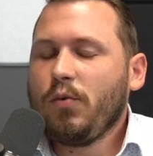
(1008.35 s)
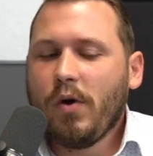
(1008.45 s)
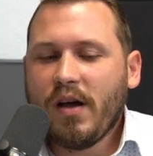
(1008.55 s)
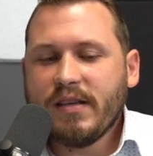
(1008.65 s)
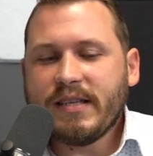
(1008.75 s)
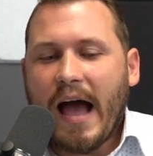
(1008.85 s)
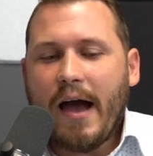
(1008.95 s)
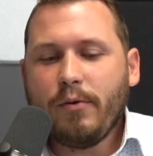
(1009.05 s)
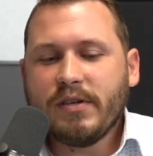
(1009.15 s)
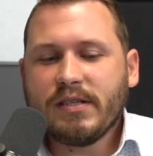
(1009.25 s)
Was I
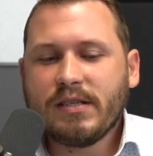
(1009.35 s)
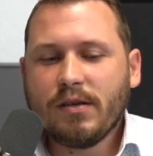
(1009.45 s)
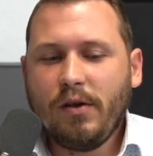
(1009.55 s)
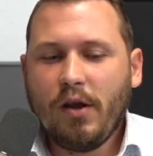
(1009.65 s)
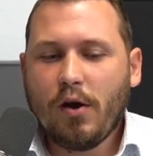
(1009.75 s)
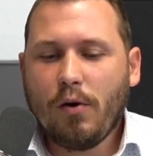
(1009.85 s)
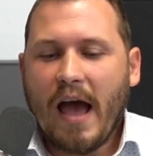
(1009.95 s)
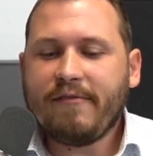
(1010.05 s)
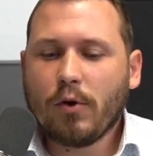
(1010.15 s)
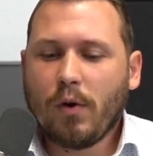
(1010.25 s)
was,
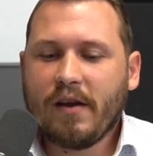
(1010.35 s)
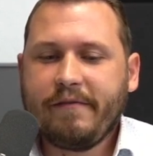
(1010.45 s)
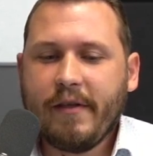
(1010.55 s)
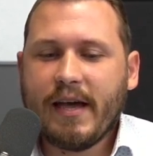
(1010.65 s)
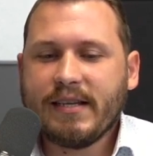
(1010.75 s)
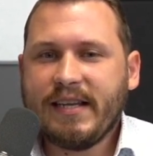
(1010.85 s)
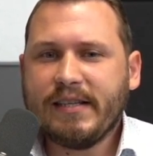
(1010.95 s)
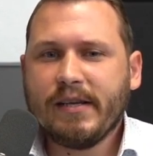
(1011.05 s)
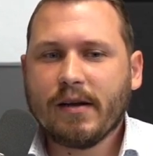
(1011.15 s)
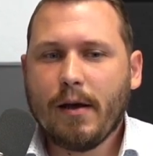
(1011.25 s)
after working for that
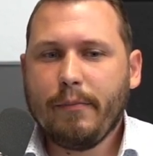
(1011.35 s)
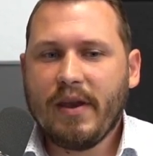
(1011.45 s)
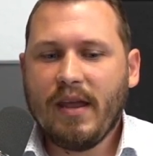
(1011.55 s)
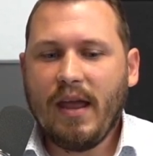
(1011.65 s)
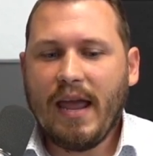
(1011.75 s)
estate sale company,